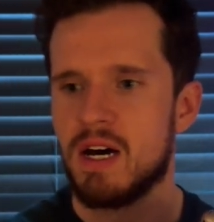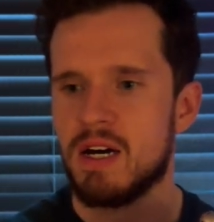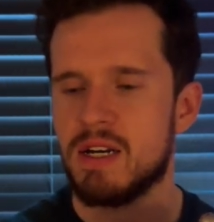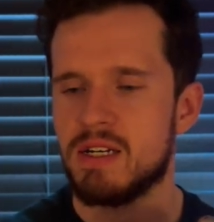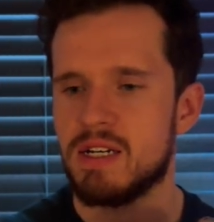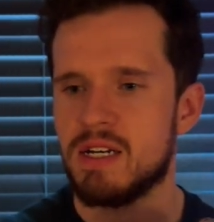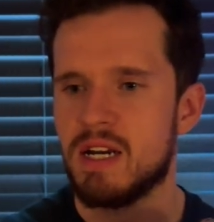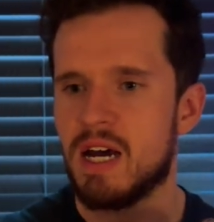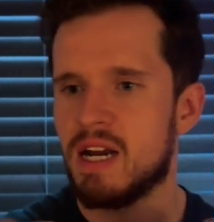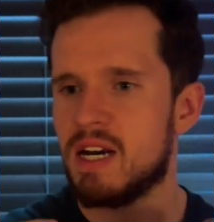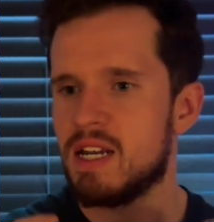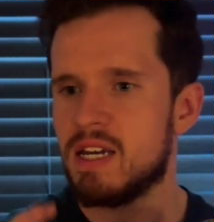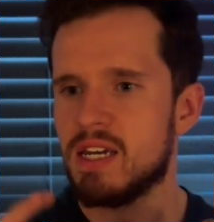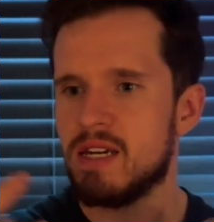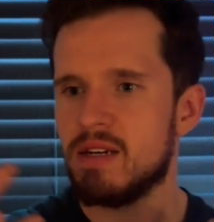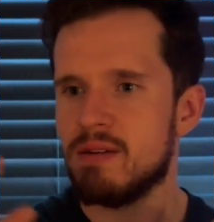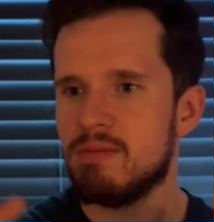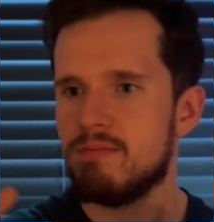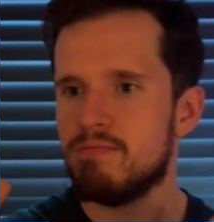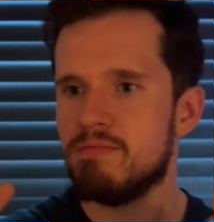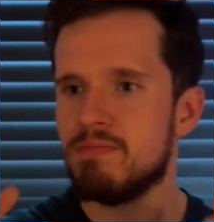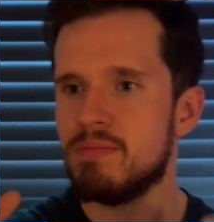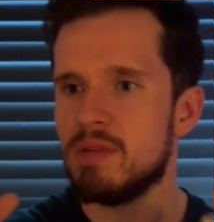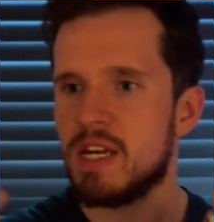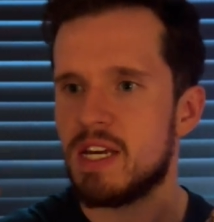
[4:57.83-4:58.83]

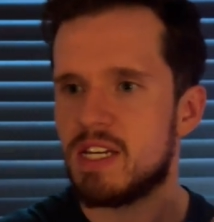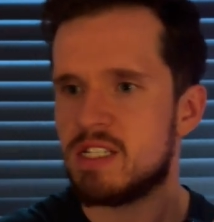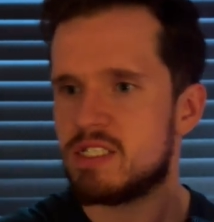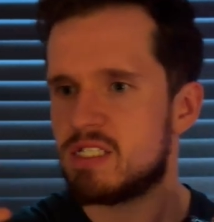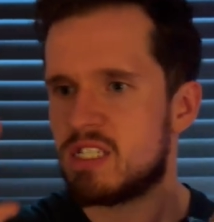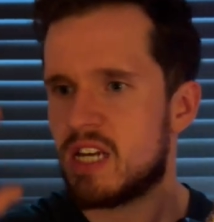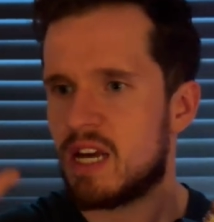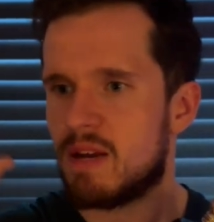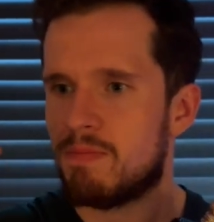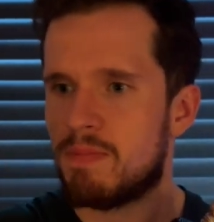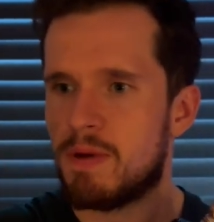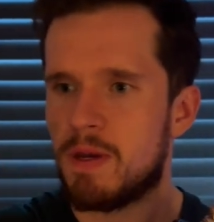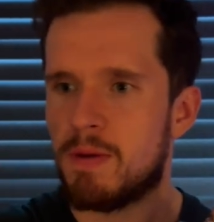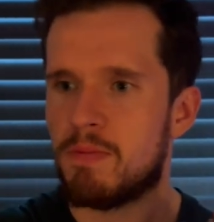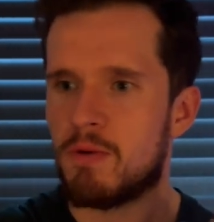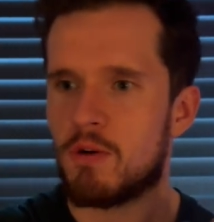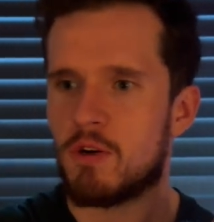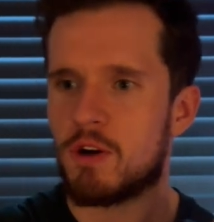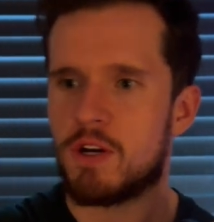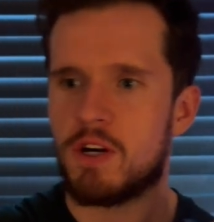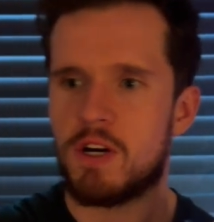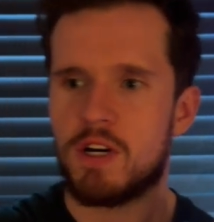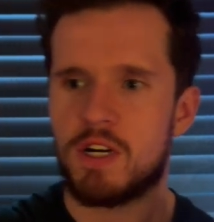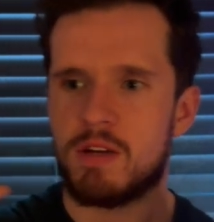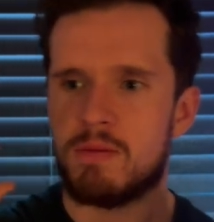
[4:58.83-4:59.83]
nuttiness that people are
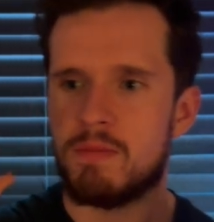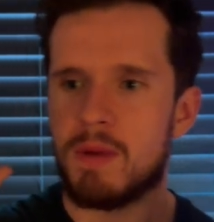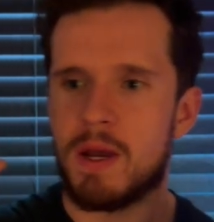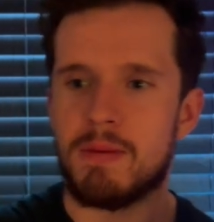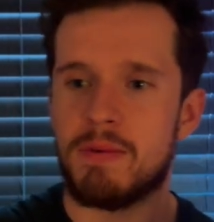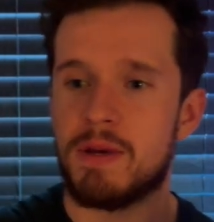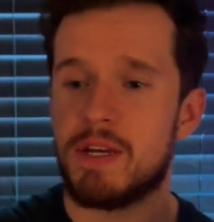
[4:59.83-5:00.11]
cooking. Maybe